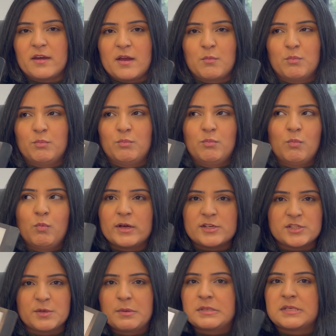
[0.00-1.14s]
I wish
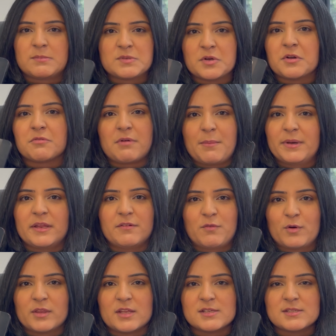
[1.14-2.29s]
there was some sort of remedy for
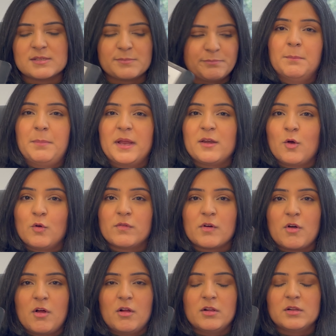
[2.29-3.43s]
this. But
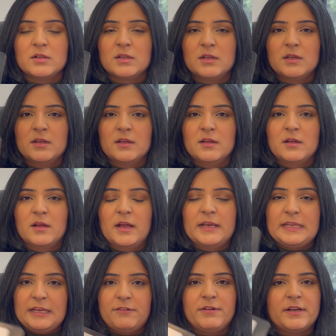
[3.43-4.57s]
overall, an
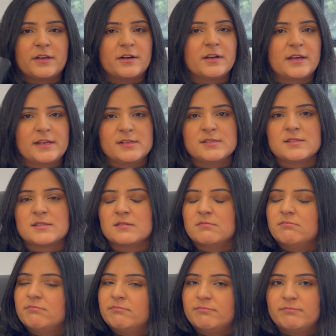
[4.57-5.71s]
e-reader is
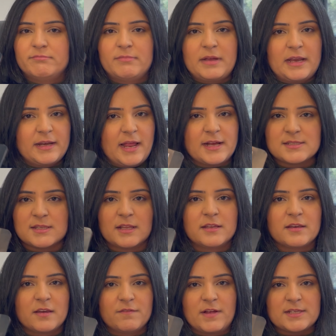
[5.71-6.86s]
an excellent
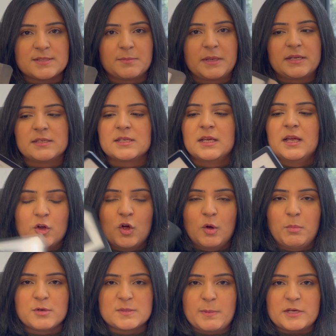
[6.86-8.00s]
investment.
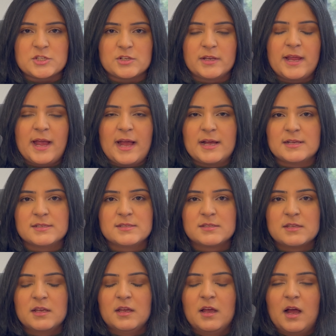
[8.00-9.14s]
KOBO especially has
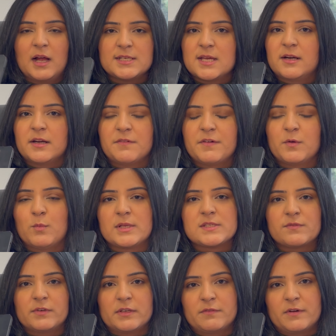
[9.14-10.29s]
a ton of different ones
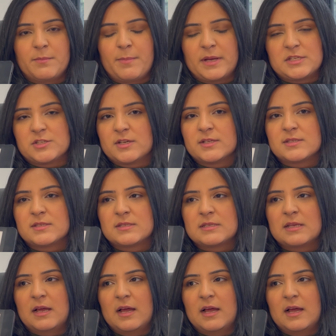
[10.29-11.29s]
for different budgets.